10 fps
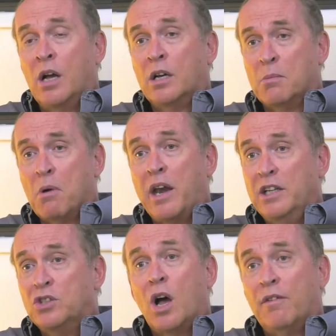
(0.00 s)

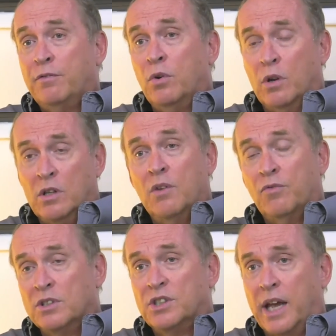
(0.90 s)
commodities off during
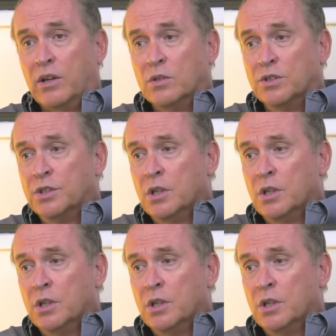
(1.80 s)
different cycles.